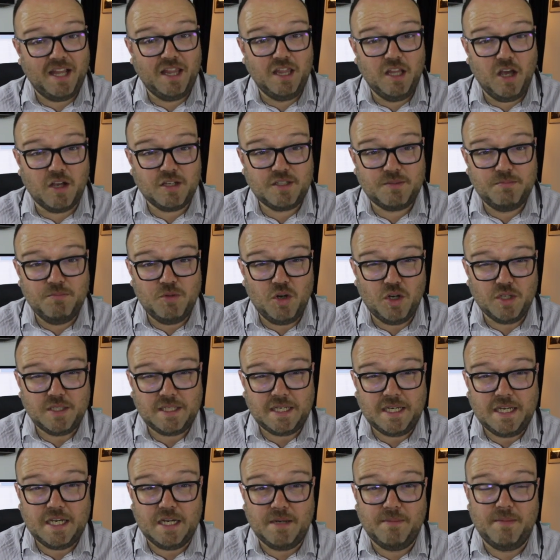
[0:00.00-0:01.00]
Lots more
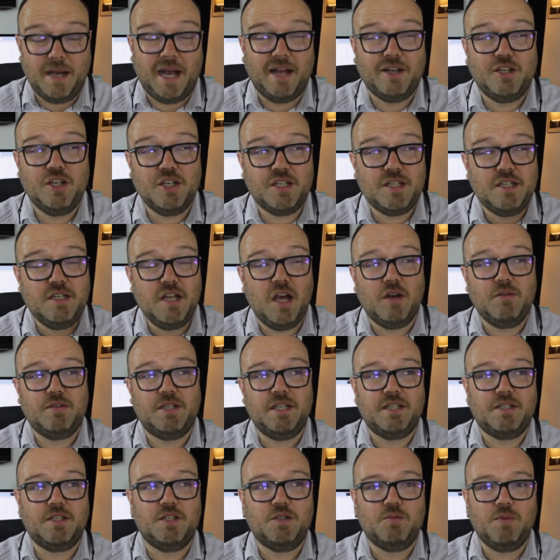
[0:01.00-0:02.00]
to come. I just
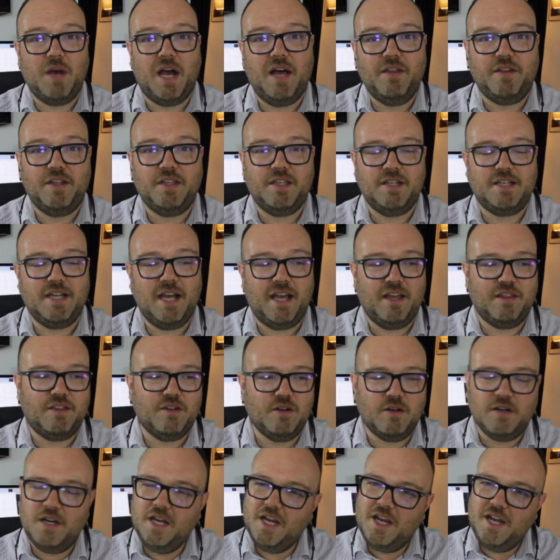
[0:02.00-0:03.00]
noticed as well the other day, I
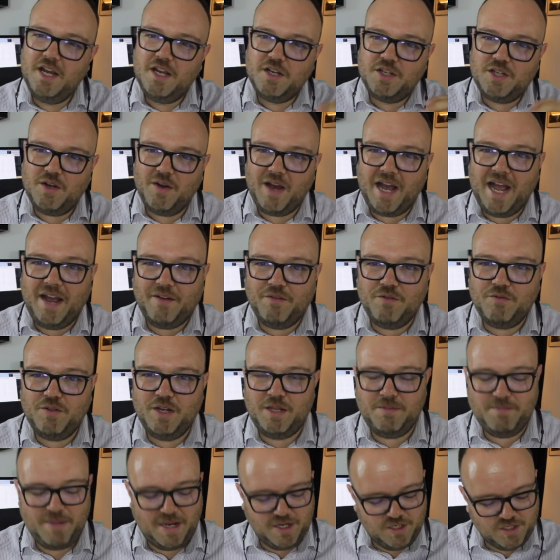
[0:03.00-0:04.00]
thought, do you know what? I haven't
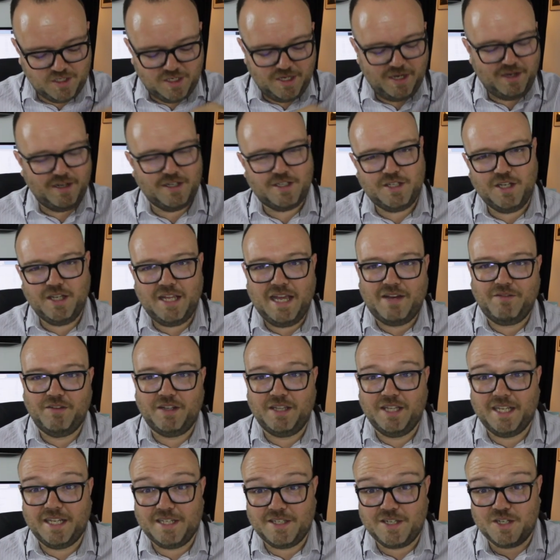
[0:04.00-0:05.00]
really mentioned it, and I certainly
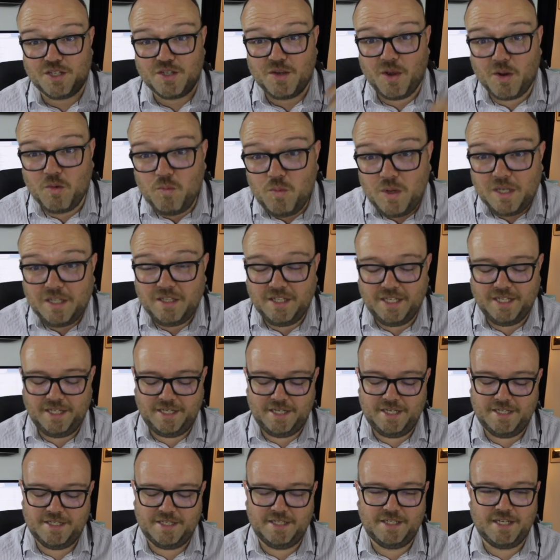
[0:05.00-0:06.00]
haven't linked it, so I will
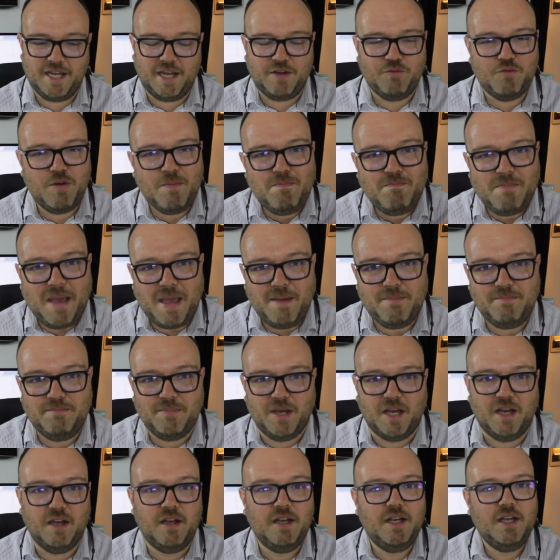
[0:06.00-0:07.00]
link it today.
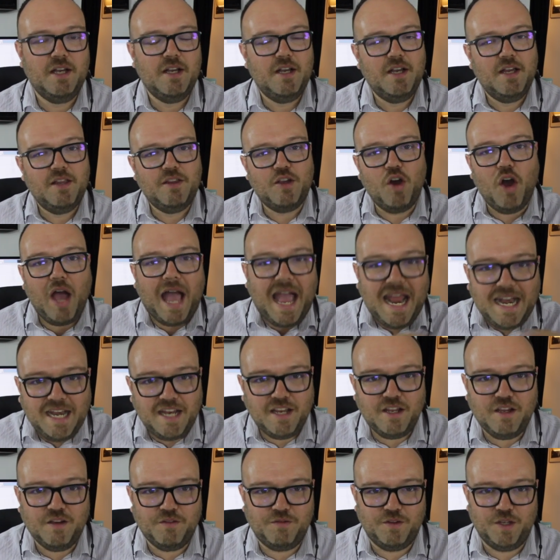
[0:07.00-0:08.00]
Remember that
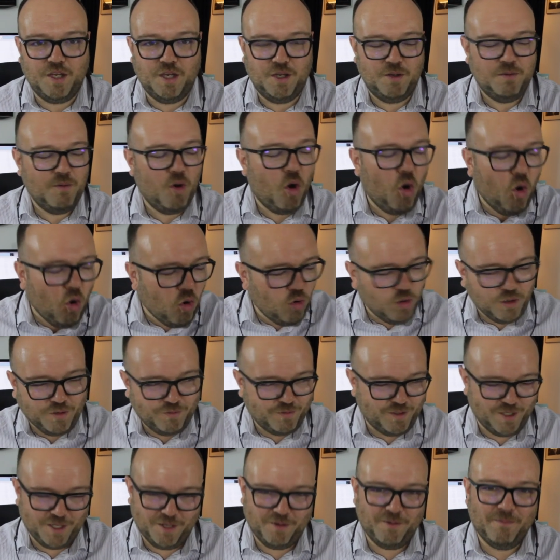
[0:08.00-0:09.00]
any of you, all
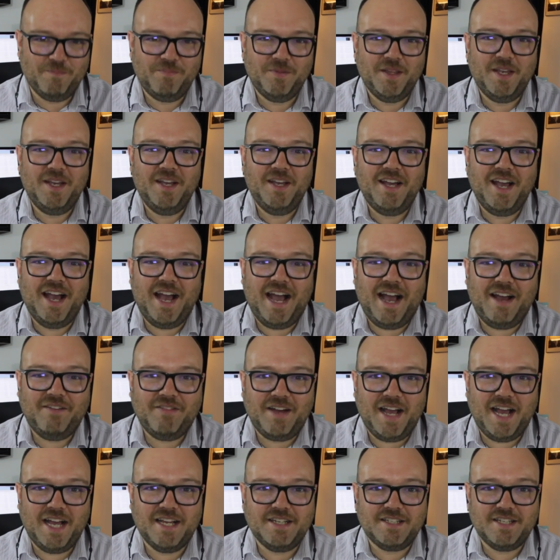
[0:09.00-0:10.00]
of you,
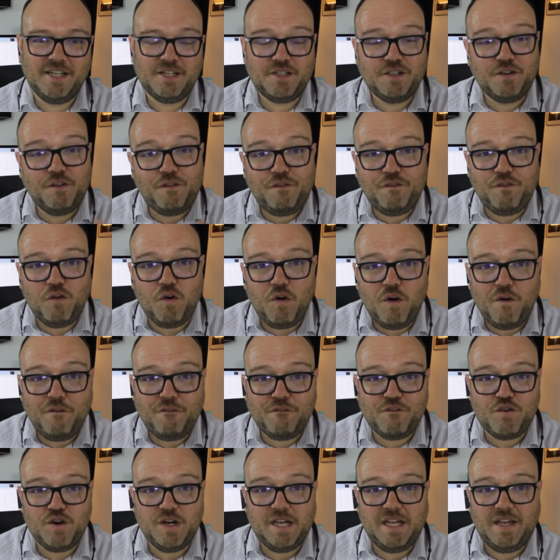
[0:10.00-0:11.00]
have access to 4
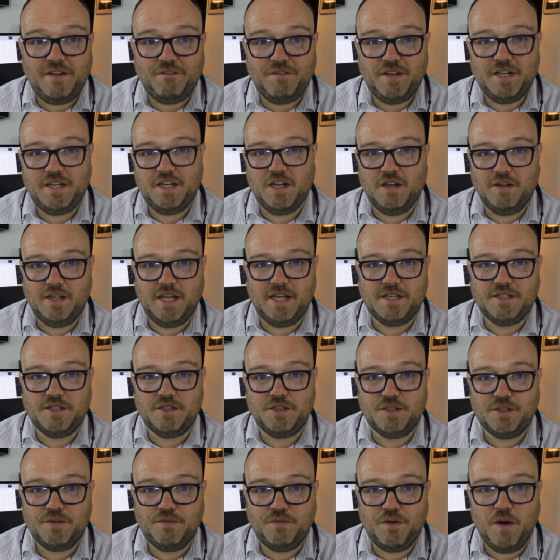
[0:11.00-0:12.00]
free video
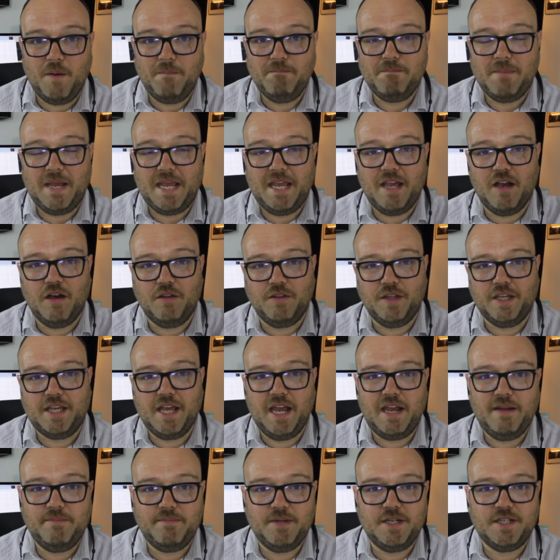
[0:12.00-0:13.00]
lessons from me on the
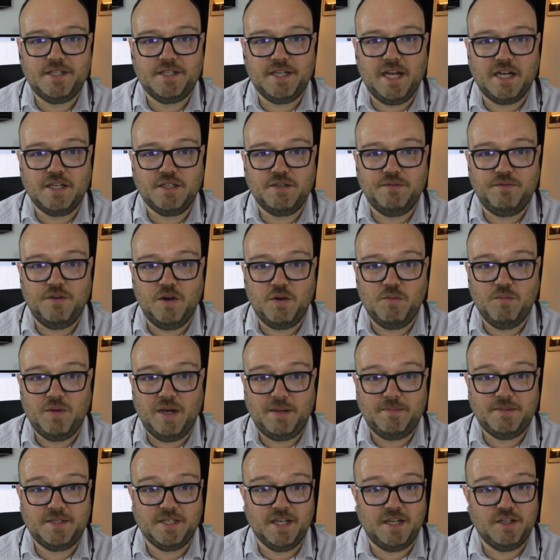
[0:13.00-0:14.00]
Cambridge Saxophone
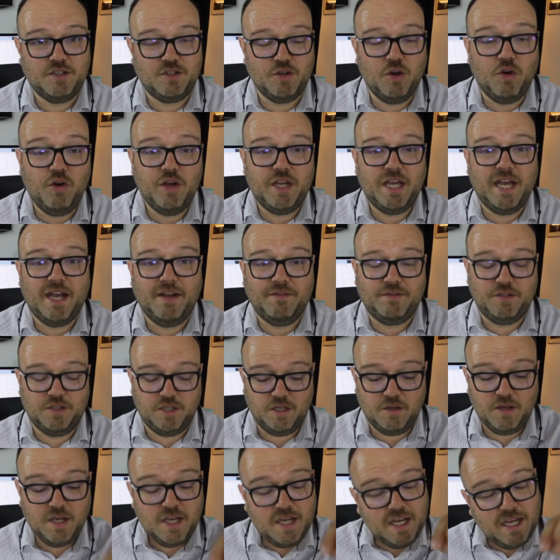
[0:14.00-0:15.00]
website. So all you have to
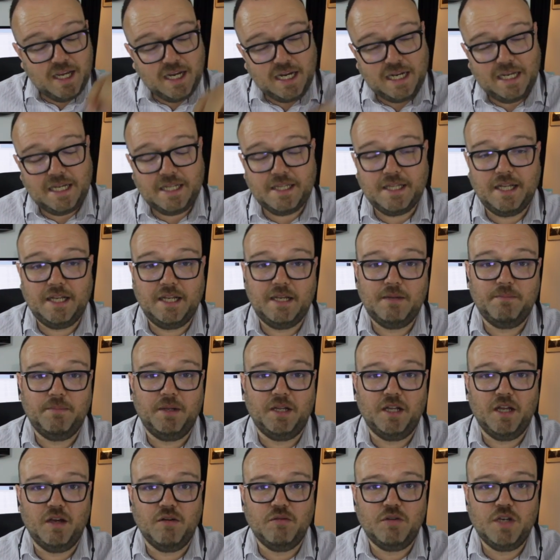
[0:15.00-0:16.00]
do, click the link
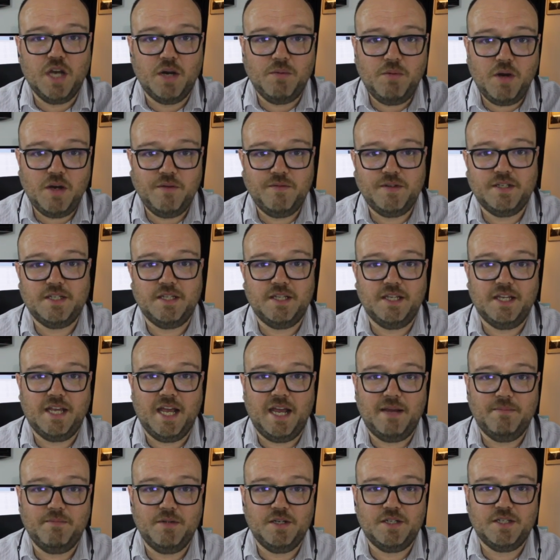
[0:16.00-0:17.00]
below, go over to the
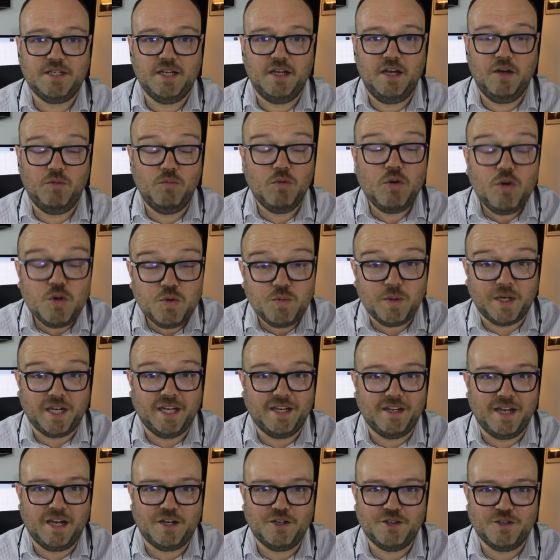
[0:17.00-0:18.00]
Cambridge
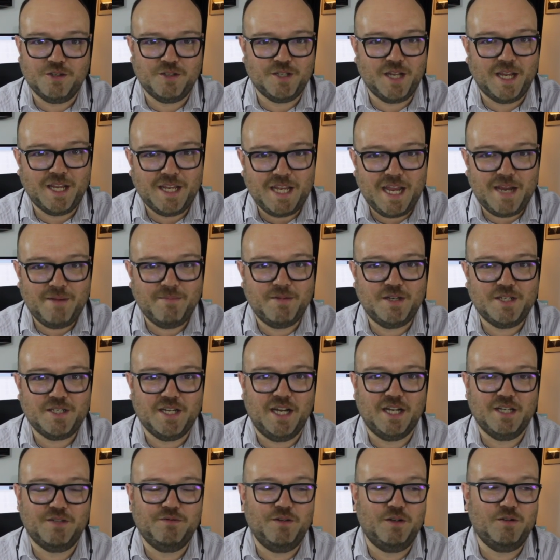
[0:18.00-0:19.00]
award-winning, I should say,
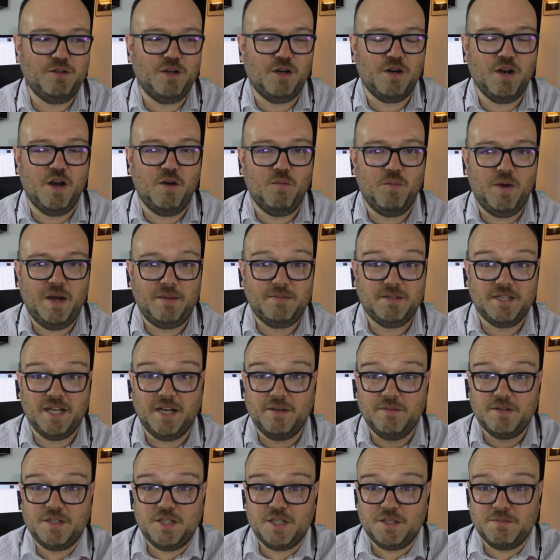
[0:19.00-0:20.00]
cambridgesaxophone.com
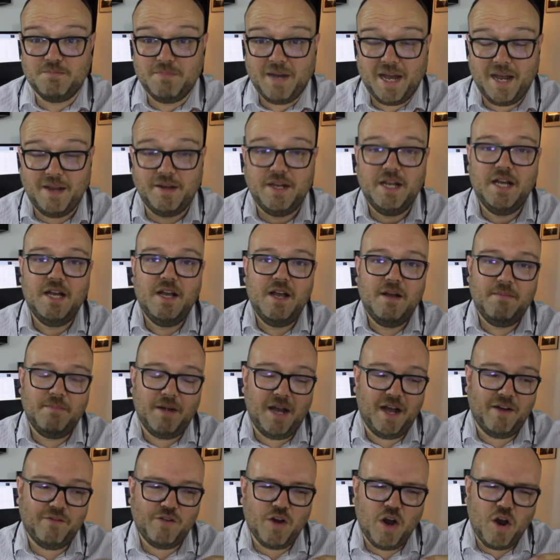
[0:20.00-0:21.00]
website, which is mine.
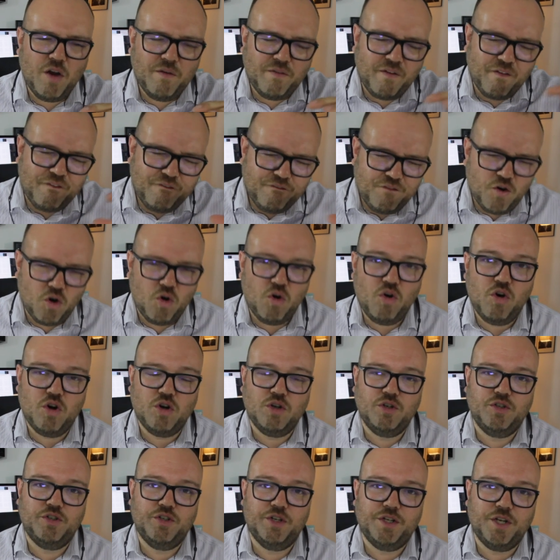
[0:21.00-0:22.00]
I've got over
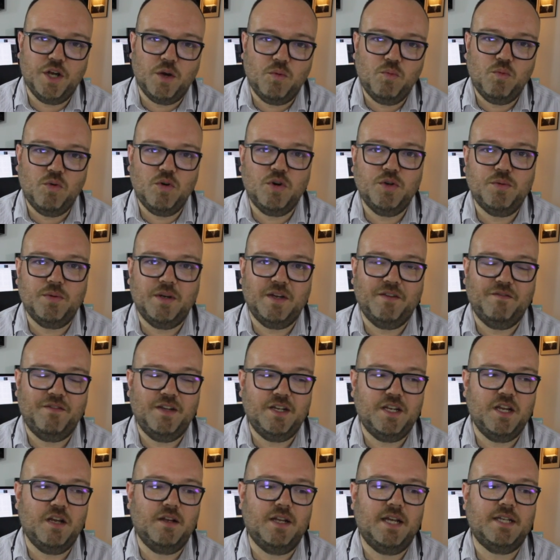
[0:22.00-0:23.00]
400 award-winning
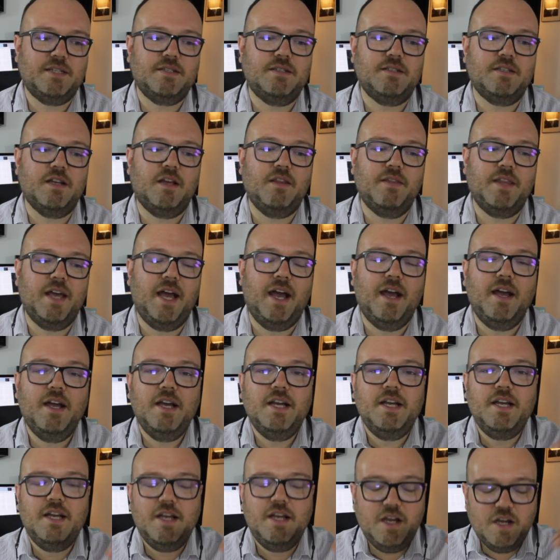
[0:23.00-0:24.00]
video lessons on there.
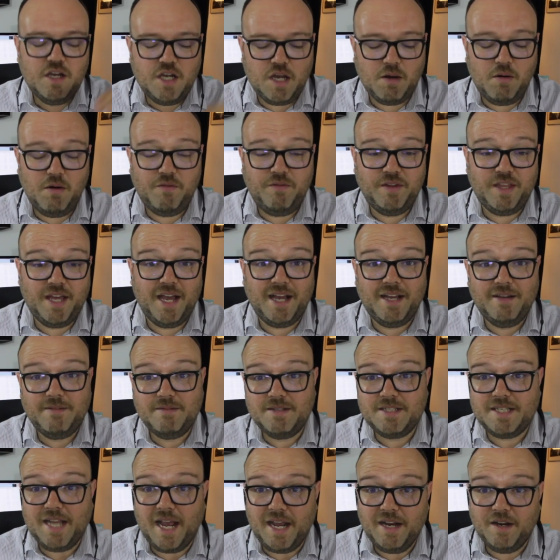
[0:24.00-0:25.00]
Go over there,
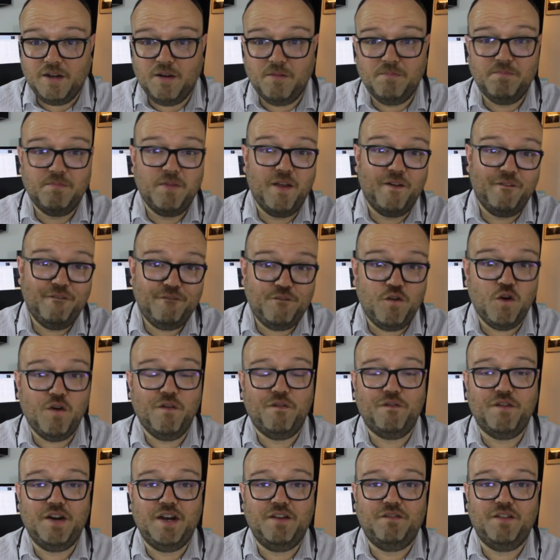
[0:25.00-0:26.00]
sign up.
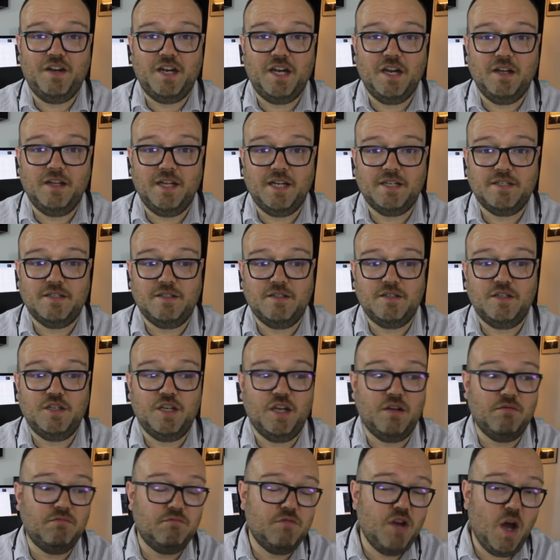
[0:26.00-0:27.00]
4 free video lessons to you.